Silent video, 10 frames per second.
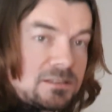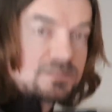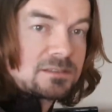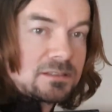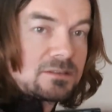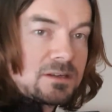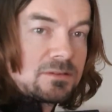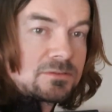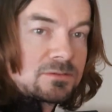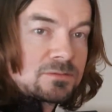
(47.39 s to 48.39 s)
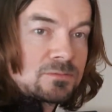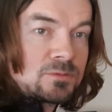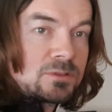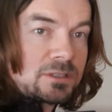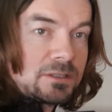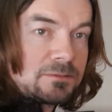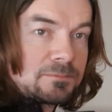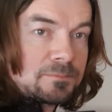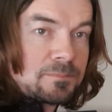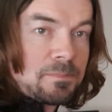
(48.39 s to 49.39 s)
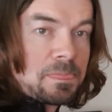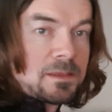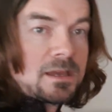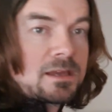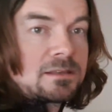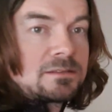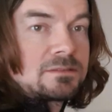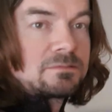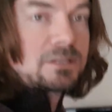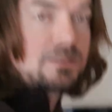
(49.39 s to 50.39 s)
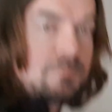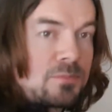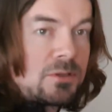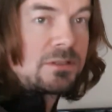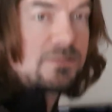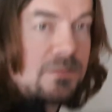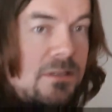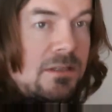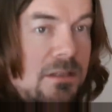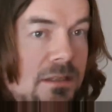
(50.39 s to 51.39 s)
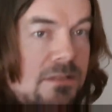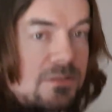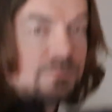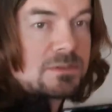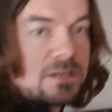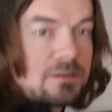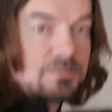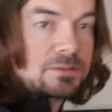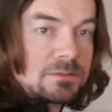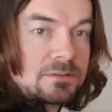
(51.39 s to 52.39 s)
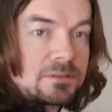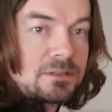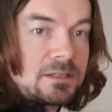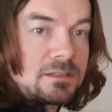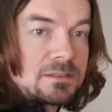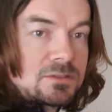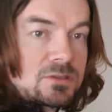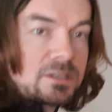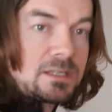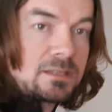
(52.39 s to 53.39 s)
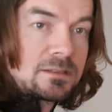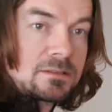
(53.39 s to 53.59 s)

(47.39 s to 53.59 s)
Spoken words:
He's the ground worker, and the rigging point is up top in the tree.